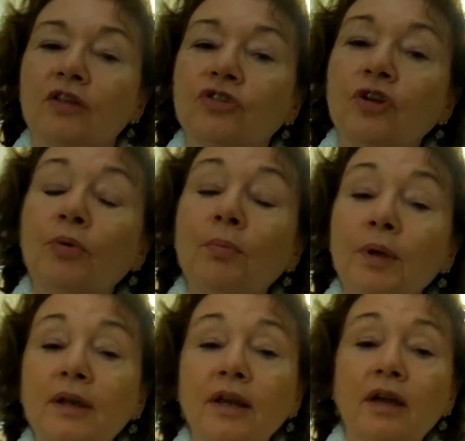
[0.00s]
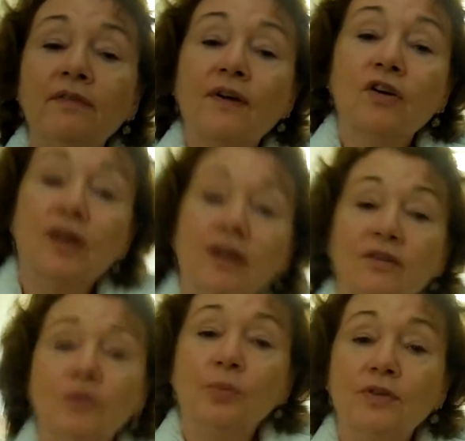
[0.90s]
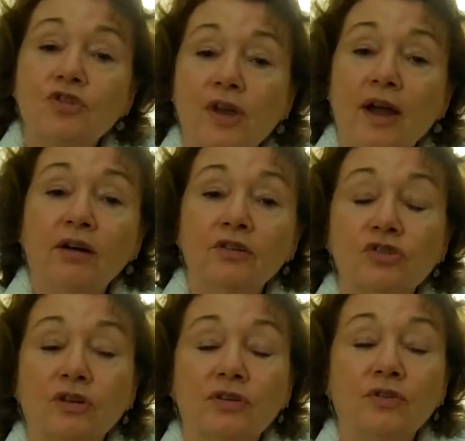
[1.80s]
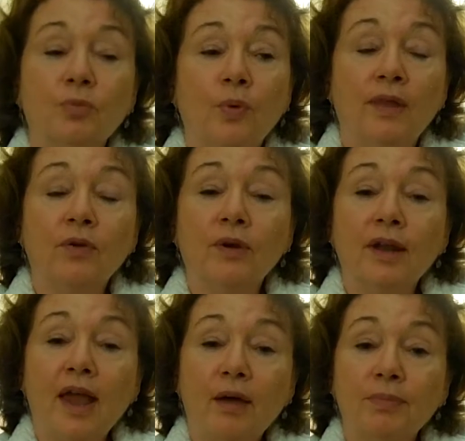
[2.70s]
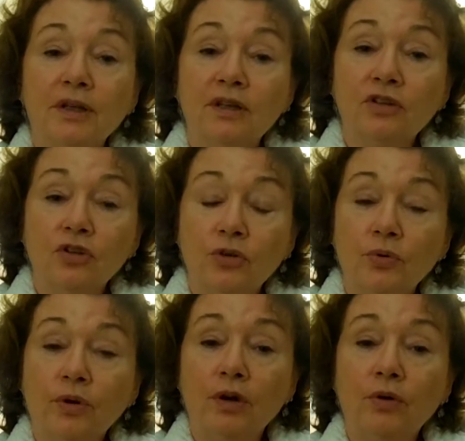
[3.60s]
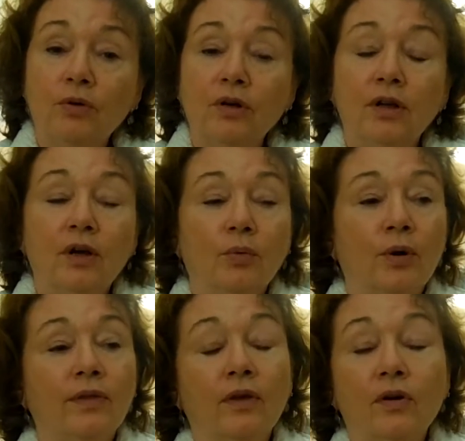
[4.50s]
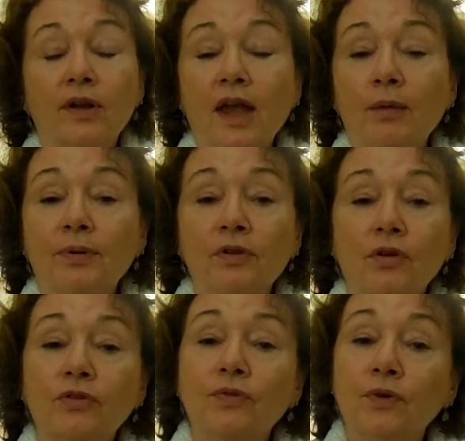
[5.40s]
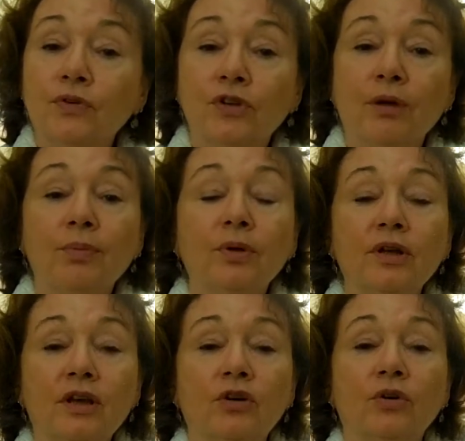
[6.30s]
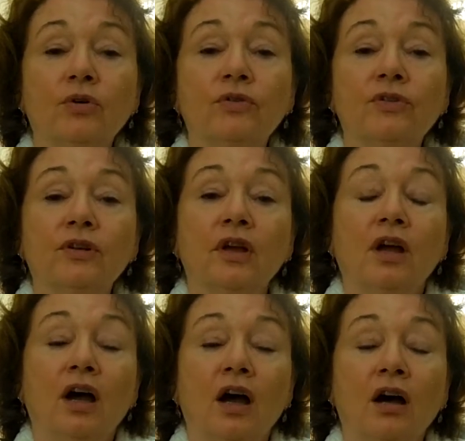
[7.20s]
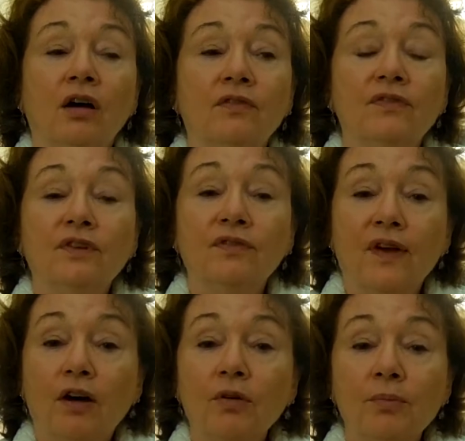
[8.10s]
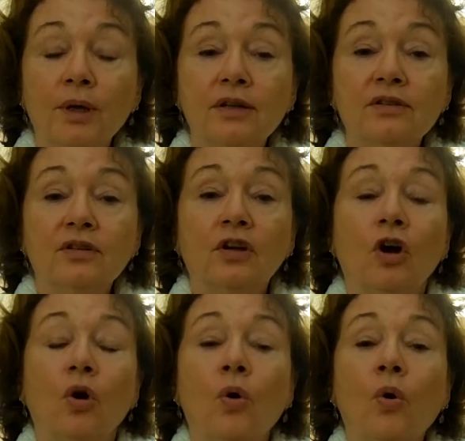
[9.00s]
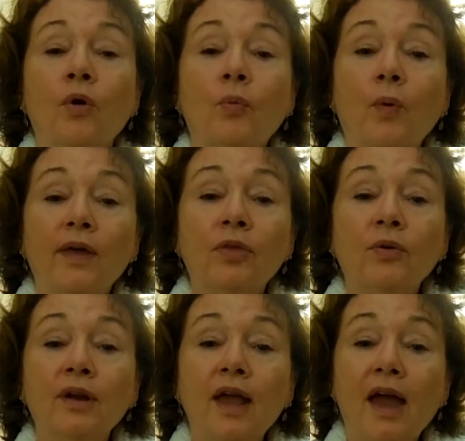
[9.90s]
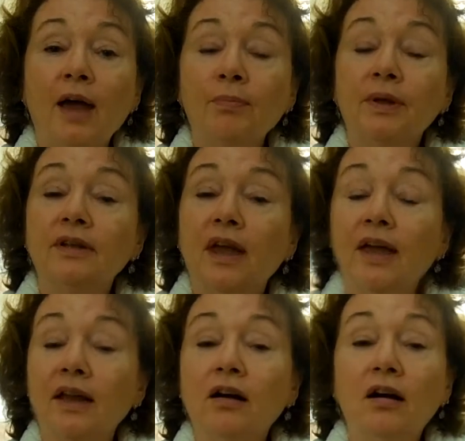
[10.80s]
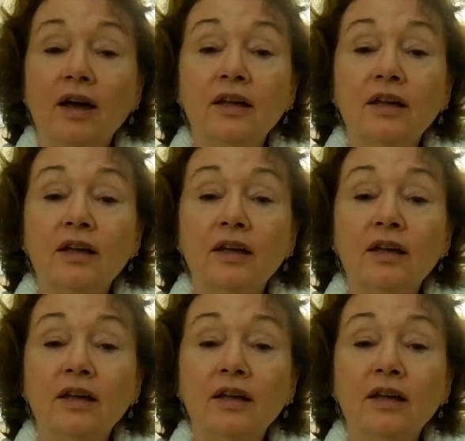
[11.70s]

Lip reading: So many of our kids with challenges, whether it happened in utero, whether it happened those first couple of years of development, or whether it happened at a